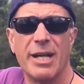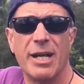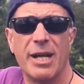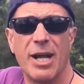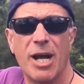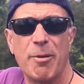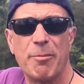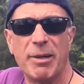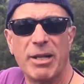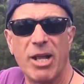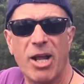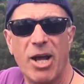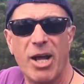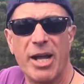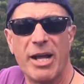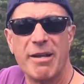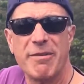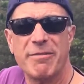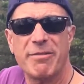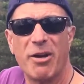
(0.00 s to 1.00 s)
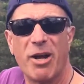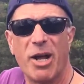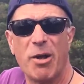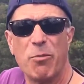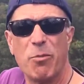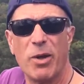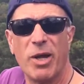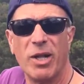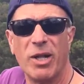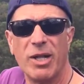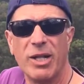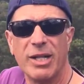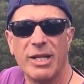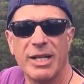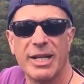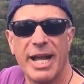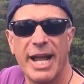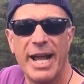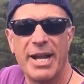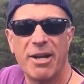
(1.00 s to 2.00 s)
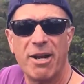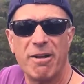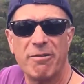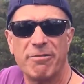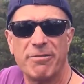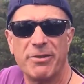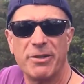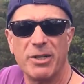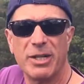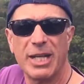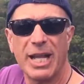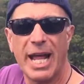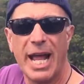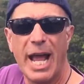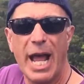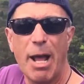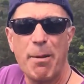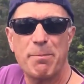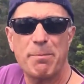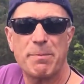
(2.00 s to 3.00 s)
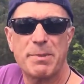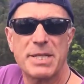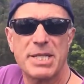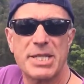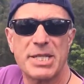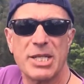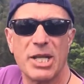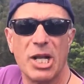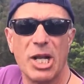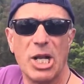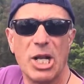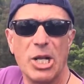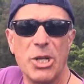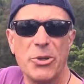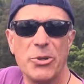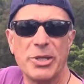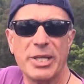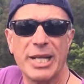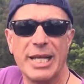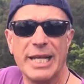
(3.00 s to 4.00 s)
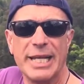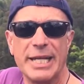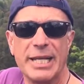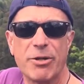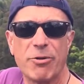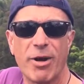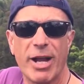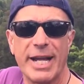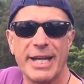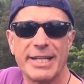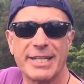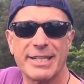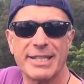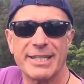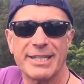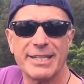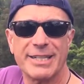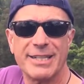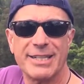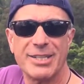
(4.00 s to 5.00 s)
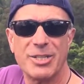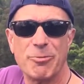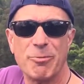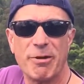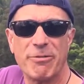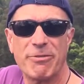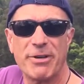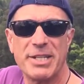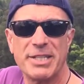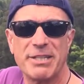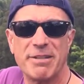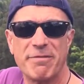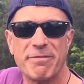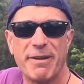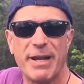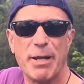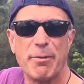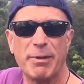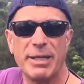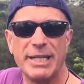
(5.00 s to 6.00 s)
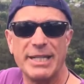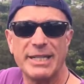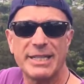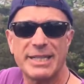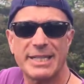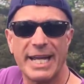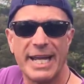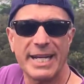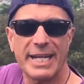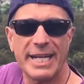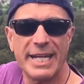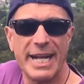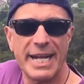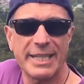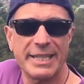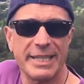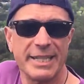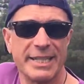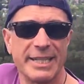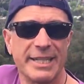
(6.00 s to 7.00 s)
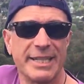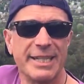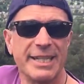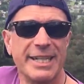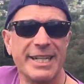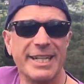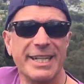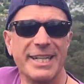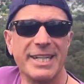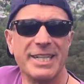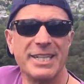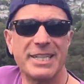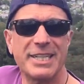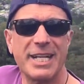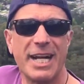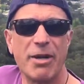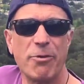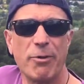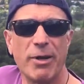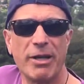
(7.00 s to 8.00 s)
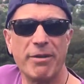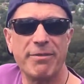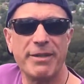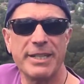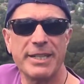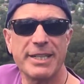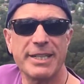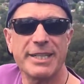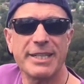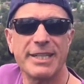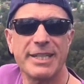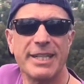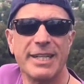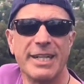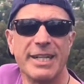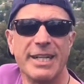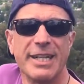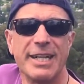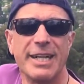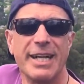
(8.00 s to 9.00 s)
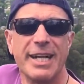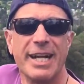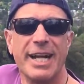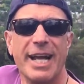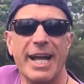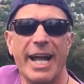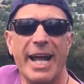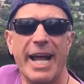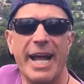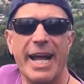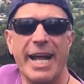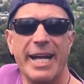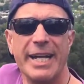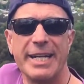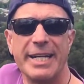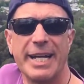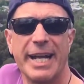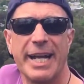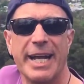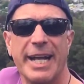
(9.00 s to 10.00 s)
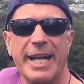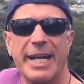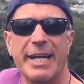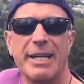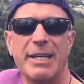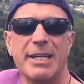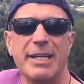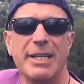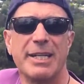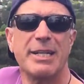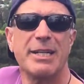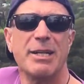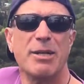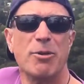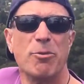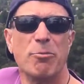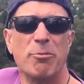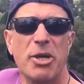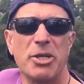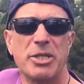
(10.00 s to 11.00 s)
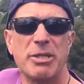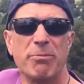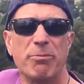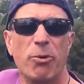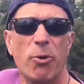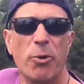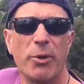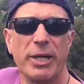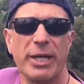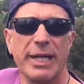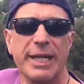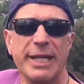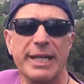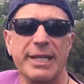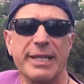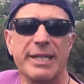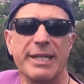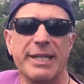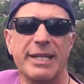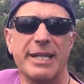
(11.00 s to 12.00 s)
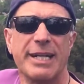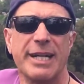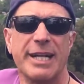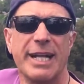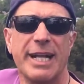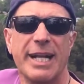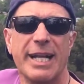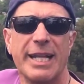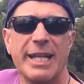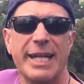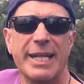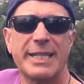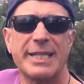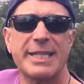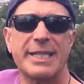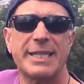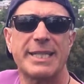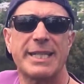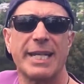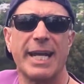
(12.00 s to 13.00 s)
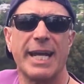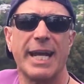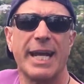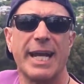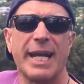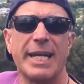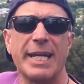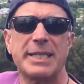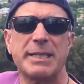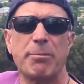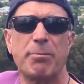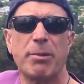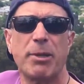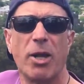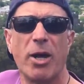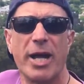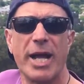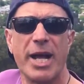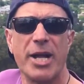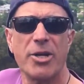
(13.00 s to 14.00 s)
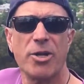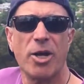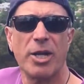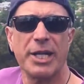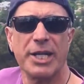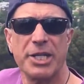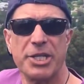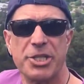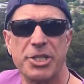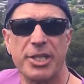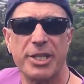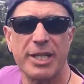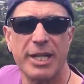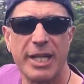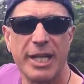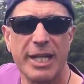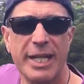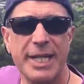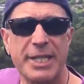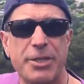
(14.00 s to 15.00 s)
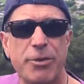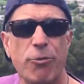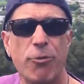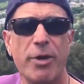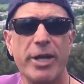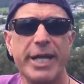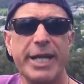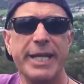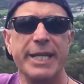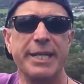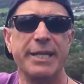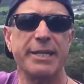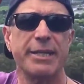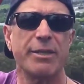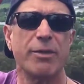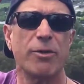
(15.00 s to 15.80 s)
I'm alive, I am well, and I feel absolutely great. To my friends and family, stay connected, stay relevant, and most importantly, let's apply our knowledge. Let's read.